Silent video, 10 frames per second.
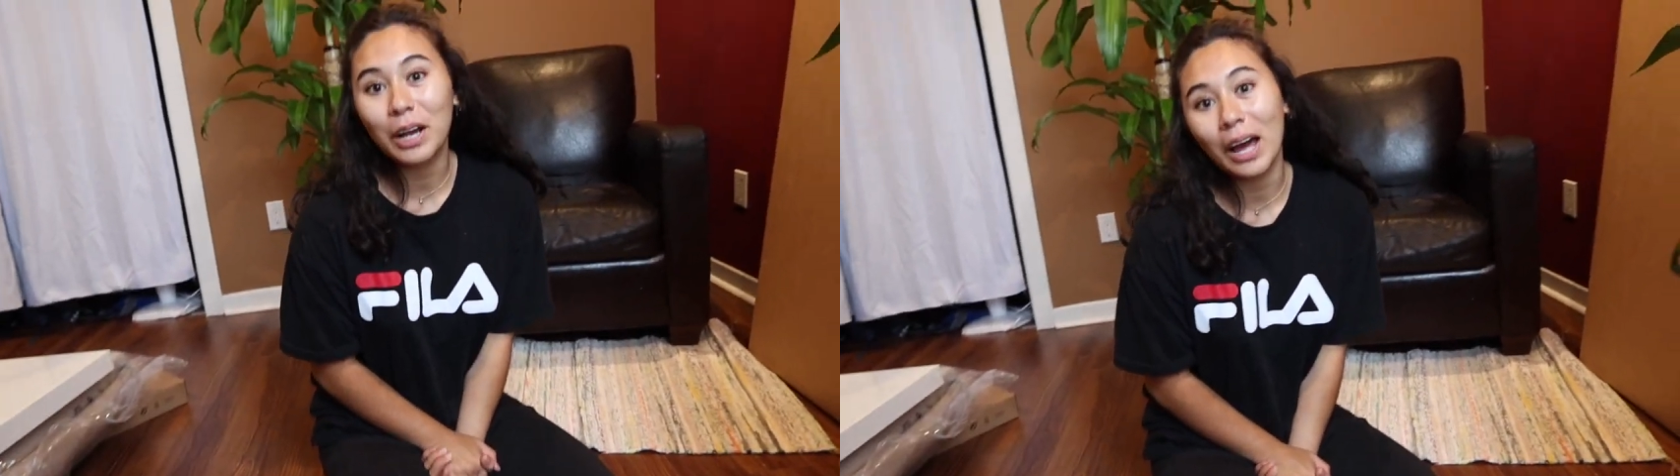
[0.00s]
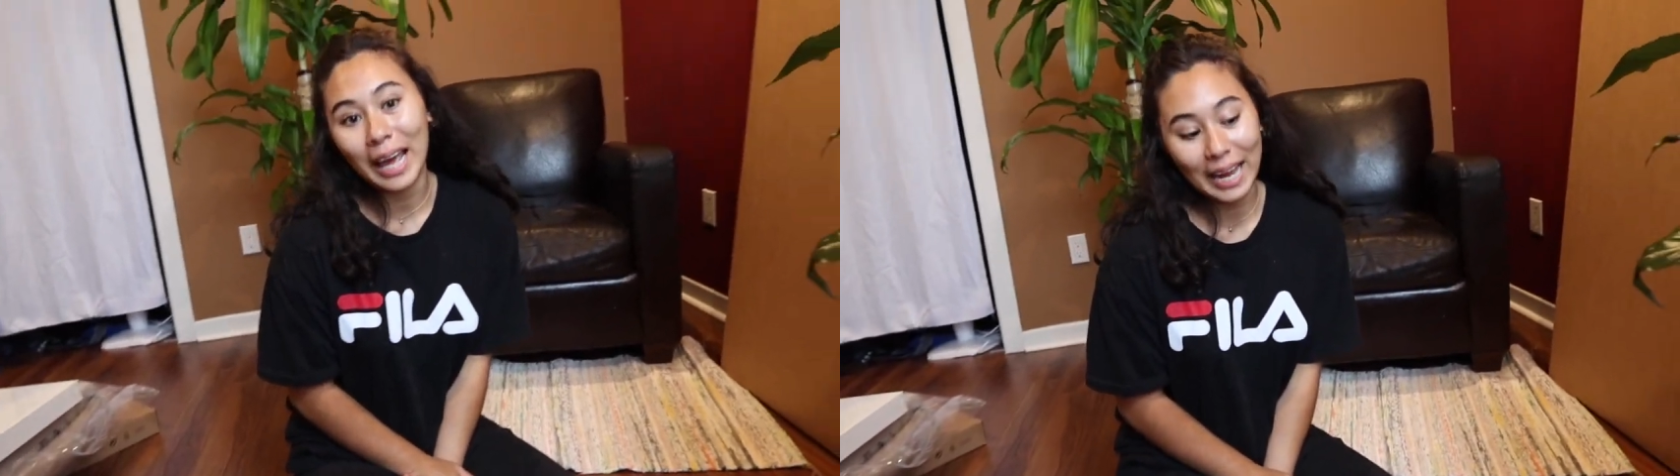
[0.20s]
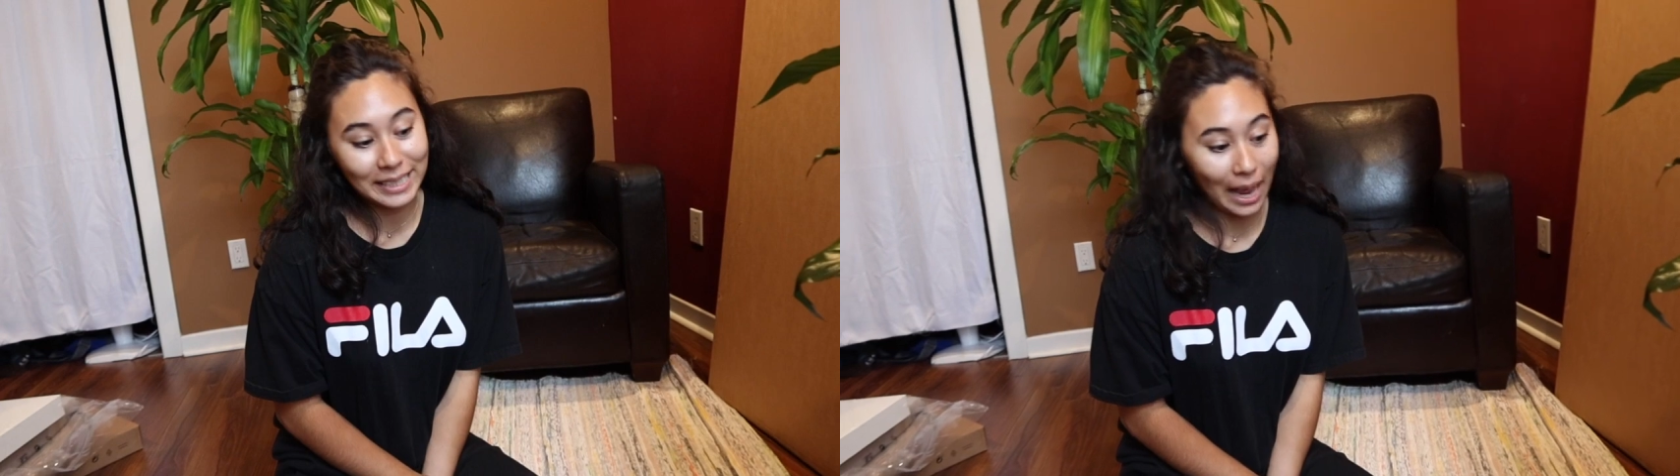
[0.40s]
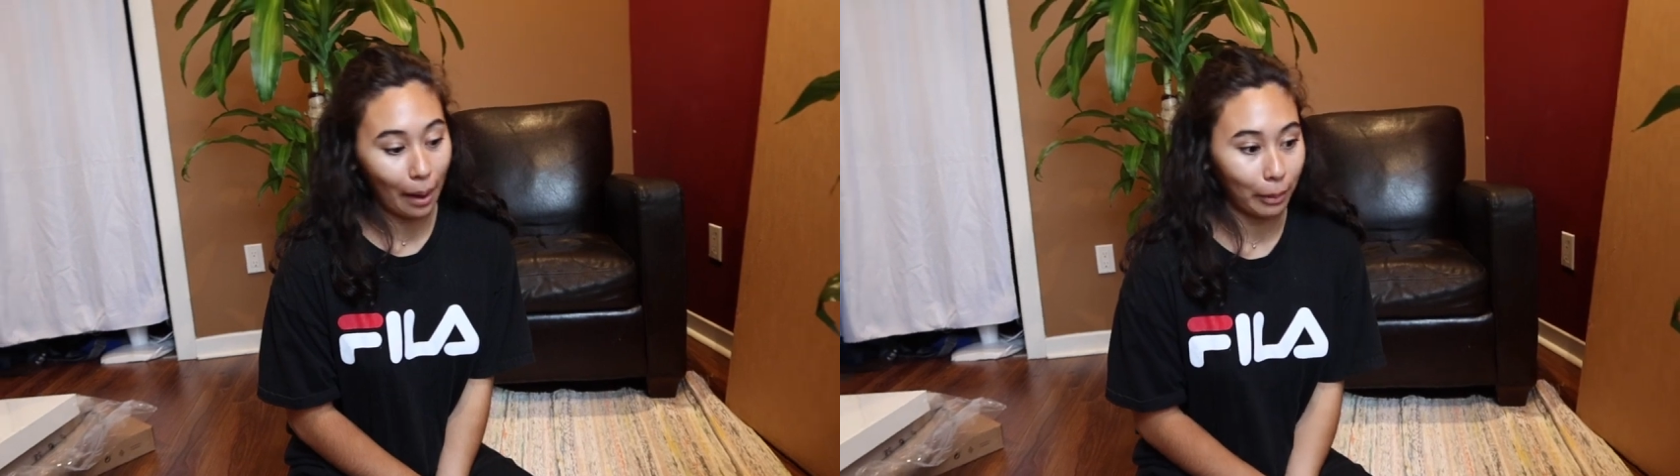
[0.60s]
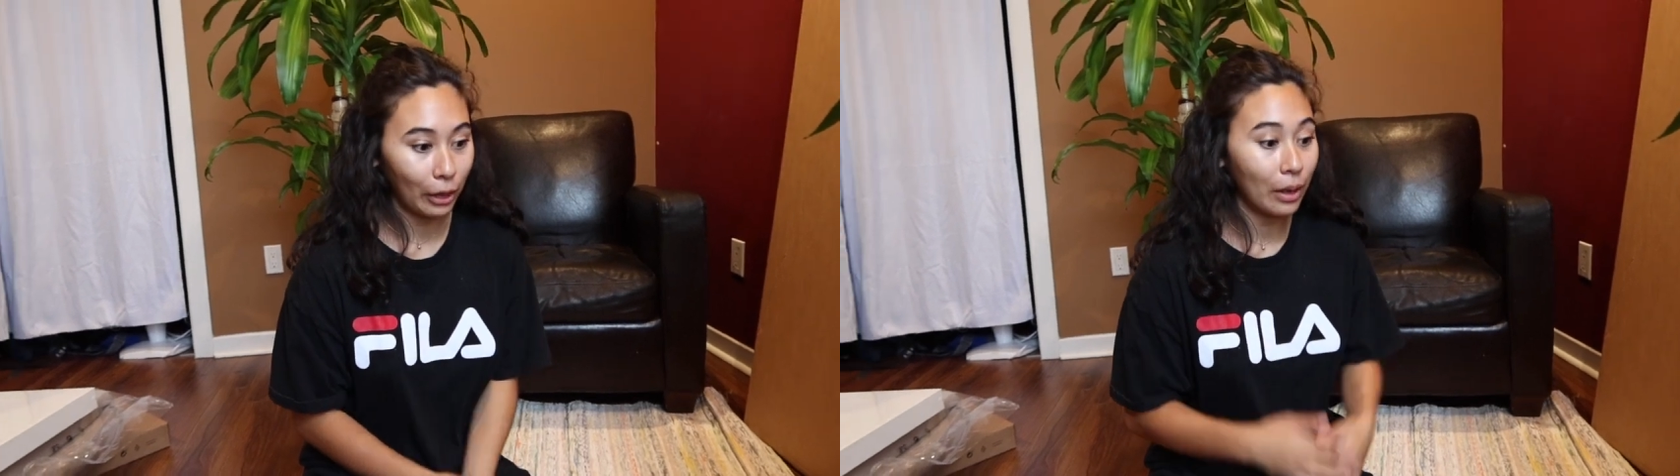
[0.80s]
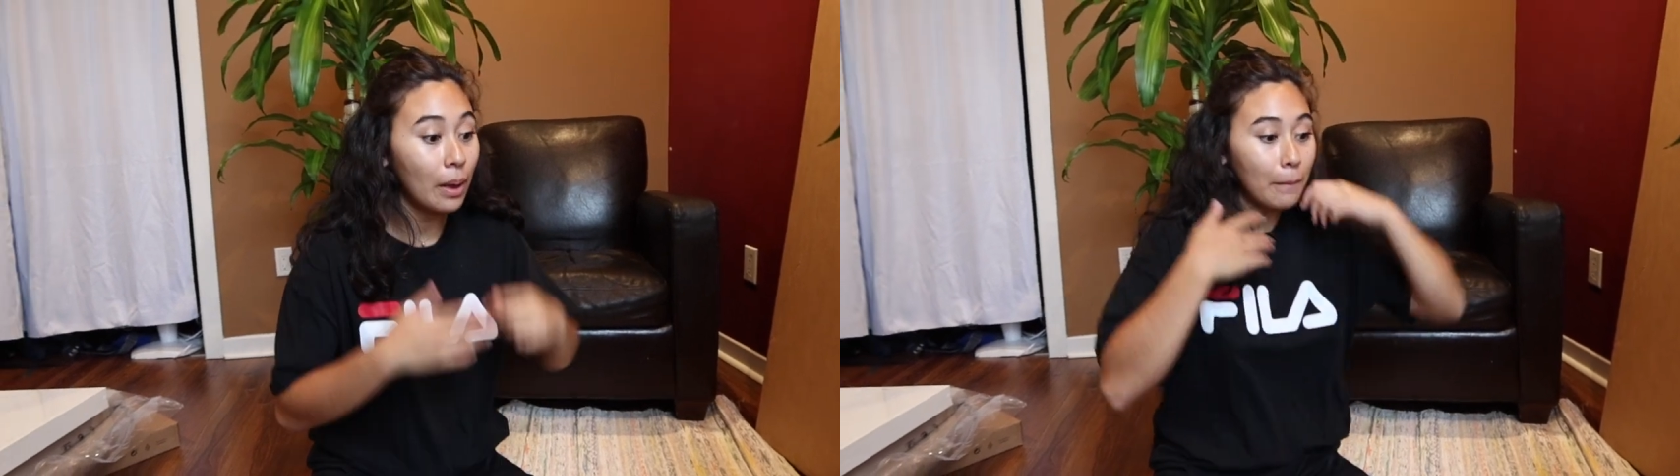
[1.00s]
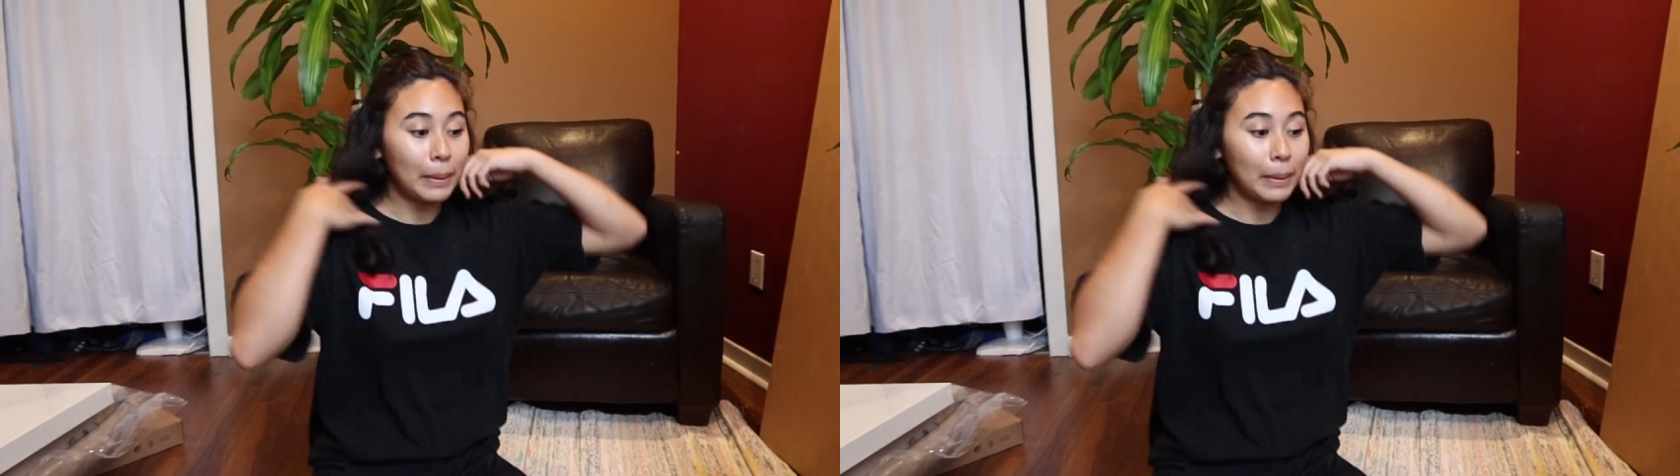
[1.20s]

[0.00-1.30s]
we got a table.